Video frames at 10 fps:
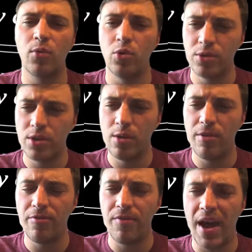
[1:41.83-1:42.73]
who's going to
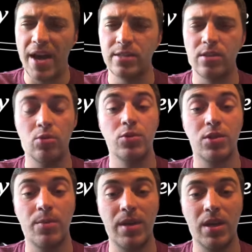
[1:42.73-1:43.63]
be fast and who's
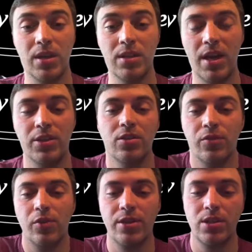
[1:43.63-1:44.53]
going to be in contention
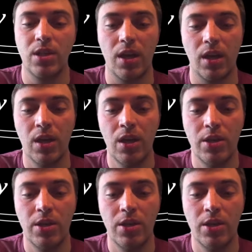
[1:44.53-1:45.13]
for this thing.